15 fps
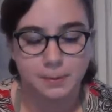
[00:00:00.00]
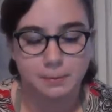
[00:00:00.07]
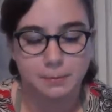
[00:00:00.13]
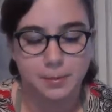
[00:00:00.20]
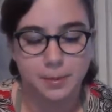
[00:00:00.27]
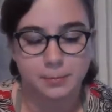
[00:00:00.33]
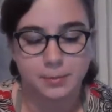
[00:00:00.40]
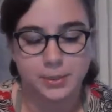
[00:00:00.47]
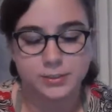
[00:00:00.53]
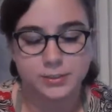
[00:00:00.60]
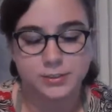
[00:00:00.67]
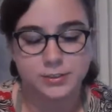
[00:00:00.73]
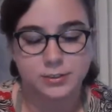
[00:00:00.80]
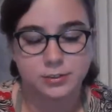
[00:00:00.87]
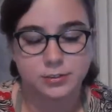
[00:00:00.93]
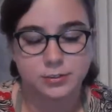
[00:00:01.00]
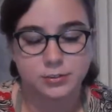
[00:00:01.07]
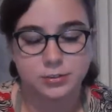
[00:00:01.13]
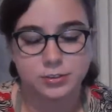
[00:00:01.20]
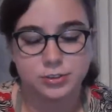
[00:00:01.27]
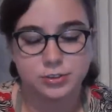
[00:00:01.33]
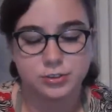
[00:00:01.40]
Pumpkins are
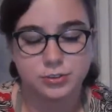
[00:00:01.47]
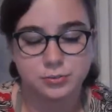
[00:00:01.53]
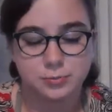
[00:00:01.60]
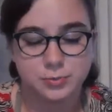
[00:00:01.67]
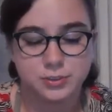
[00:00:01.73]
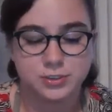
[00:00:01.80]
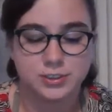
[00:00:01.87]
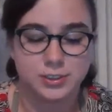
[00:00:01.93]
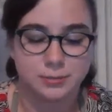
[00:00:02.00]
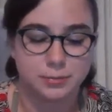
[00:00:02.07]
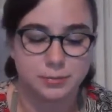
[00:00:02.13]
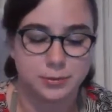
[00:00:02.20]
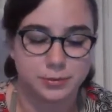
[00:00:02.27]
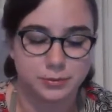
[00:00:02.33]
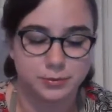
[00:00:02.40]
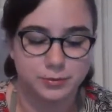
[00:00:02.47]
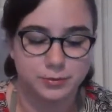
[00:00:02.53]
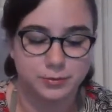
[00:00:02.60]
super simple.